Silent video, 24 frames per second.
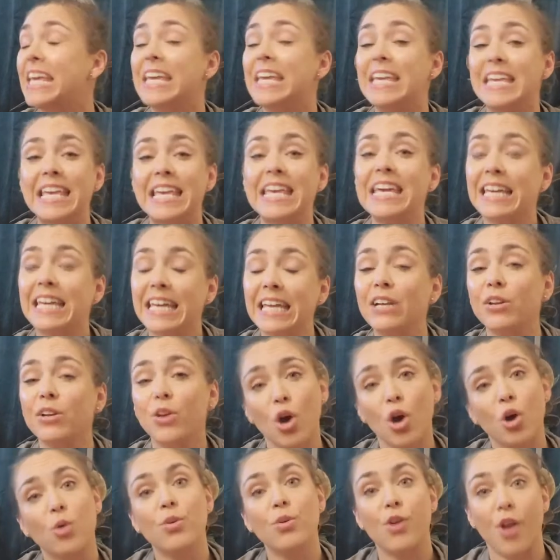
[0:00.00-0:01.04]
It can
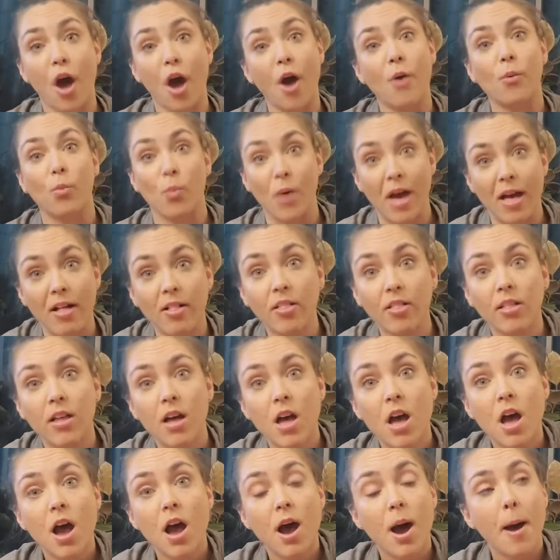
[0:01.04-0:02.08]
go not well.
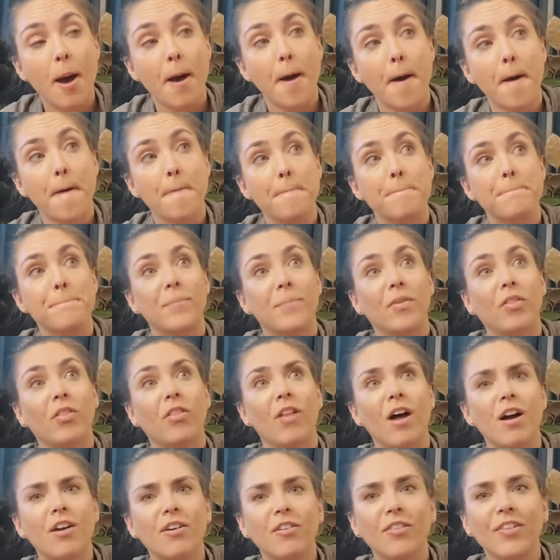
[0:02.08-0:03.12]

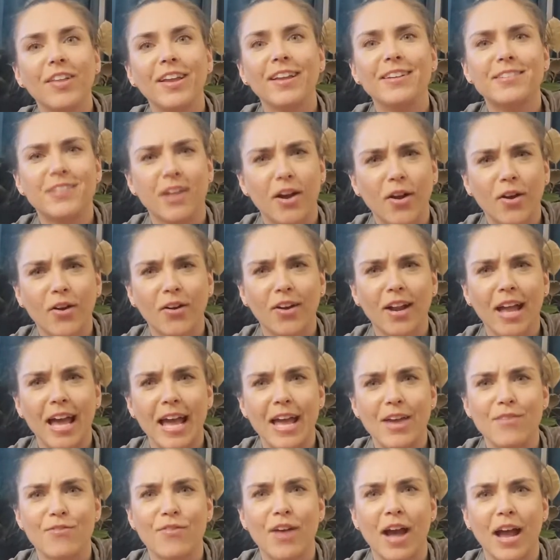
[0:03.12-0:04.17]
Luckily, Tucker and I
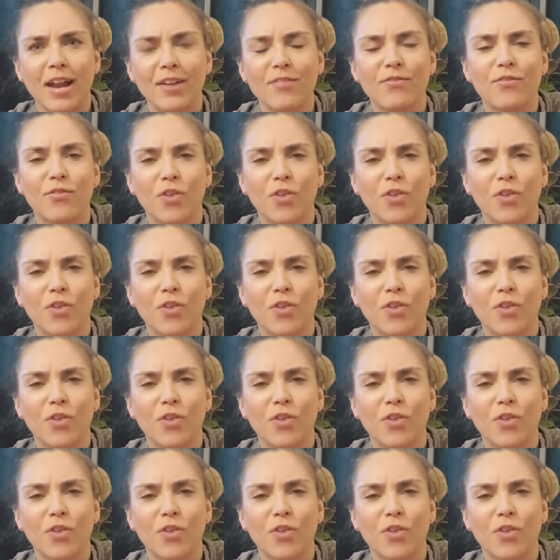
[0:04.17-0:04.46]
have kind of